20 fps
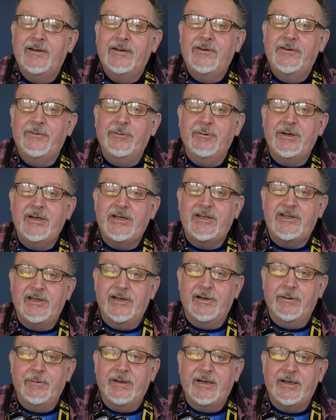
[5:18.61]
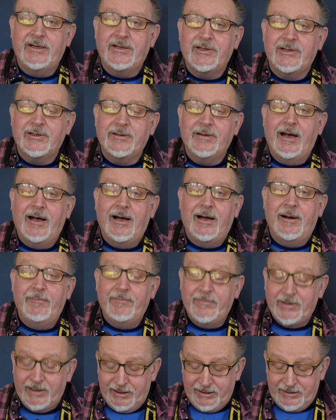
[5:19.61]
3 series,
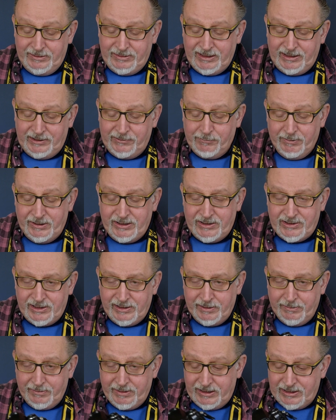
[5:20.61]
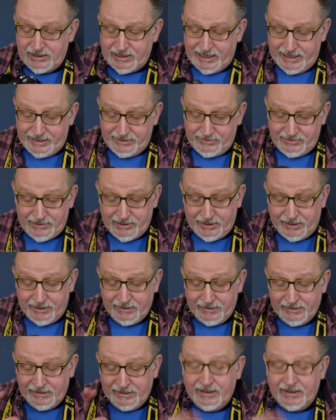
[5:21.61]
D3 series, and the